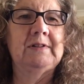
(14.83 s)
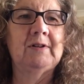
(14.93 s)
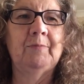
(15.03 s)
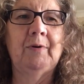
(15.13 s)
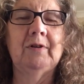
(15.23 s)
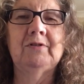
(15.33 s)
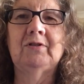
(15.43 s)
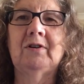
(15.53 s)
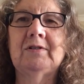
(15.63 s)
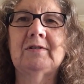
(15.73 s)
So I
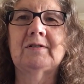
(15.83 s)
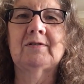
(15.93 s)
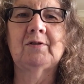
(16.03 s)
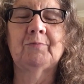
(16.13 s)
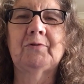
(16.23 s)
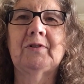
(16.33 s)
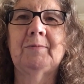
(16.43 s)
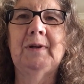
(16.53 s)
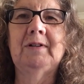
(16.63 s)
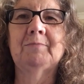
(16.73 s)
apologise, it's stopped at the
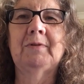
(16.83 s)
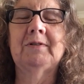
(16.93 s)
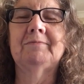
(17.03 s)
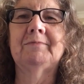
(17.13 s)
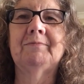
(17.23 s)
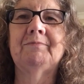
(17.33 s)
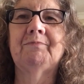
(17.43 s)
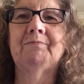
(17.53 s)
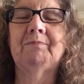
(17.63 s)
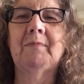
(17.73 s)
minute, but
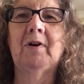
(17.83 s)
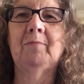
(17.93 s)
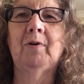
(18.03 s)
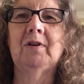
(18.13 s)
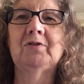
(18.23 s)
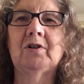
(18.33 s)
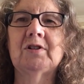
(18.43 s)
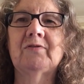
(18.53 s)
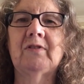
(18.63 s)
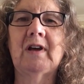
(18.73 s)
I
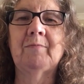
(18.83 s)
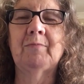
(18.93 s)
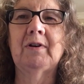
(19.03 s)
apologise for that.